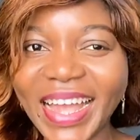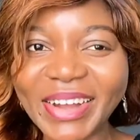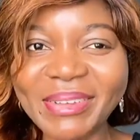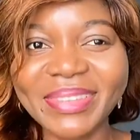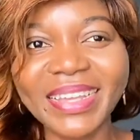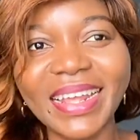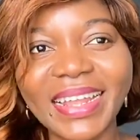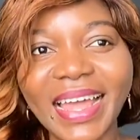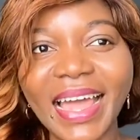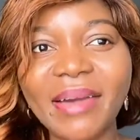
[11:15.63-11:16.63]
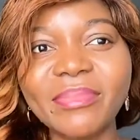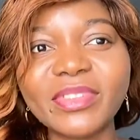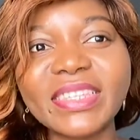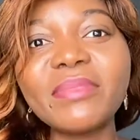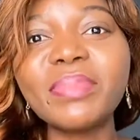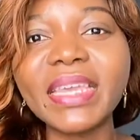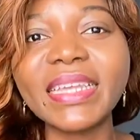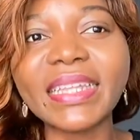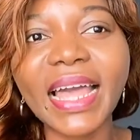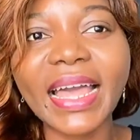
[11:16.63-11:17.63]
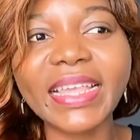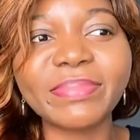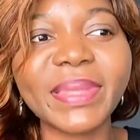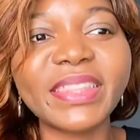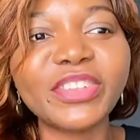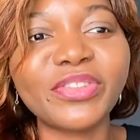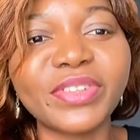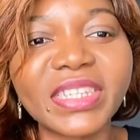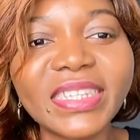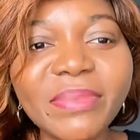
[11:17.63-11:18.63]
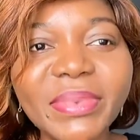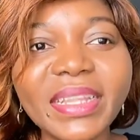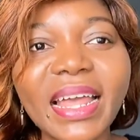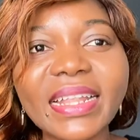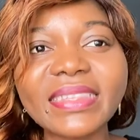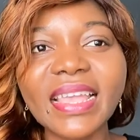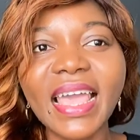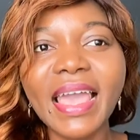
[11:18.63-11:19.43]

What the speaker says: and come to Canada and still be in that expectation, still be in that